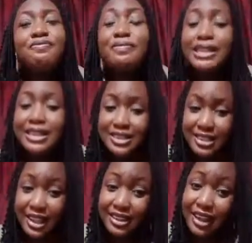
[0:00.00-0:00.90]
please.
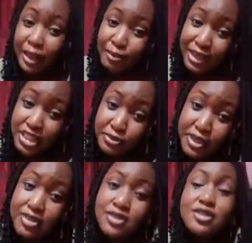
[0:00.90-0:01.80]
And time
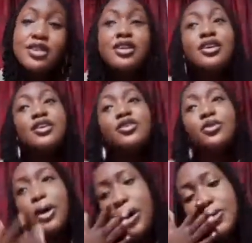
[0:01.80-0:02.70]
management,
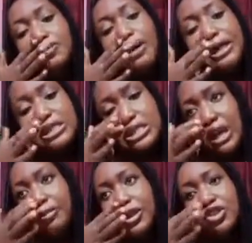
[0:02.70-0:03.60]
how to pass
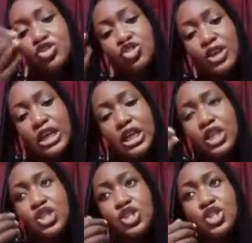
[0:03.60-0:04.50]
JAMB in Literature in
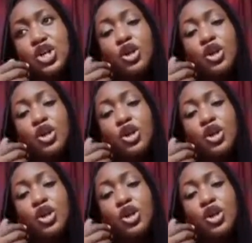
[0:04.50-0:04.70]
English.